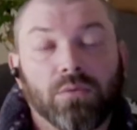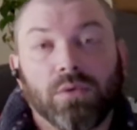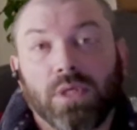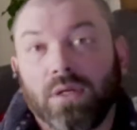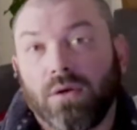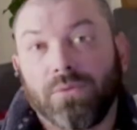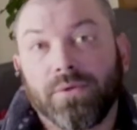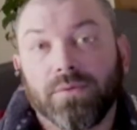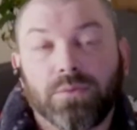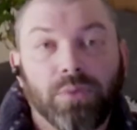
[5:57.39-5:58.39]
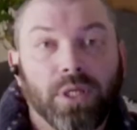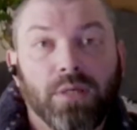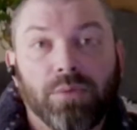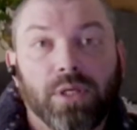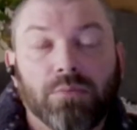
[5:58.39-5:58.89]
Get all three of us
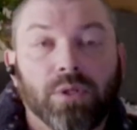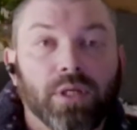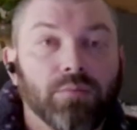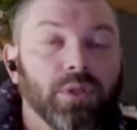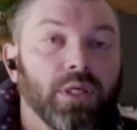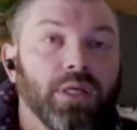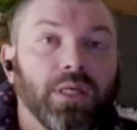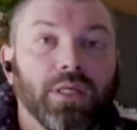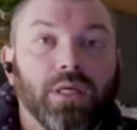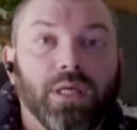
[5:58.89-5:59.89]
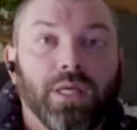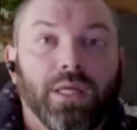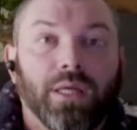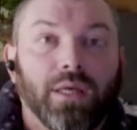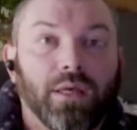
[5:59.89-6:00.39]
playing,
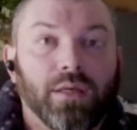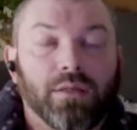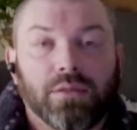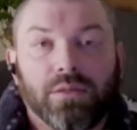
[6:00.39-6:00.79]
and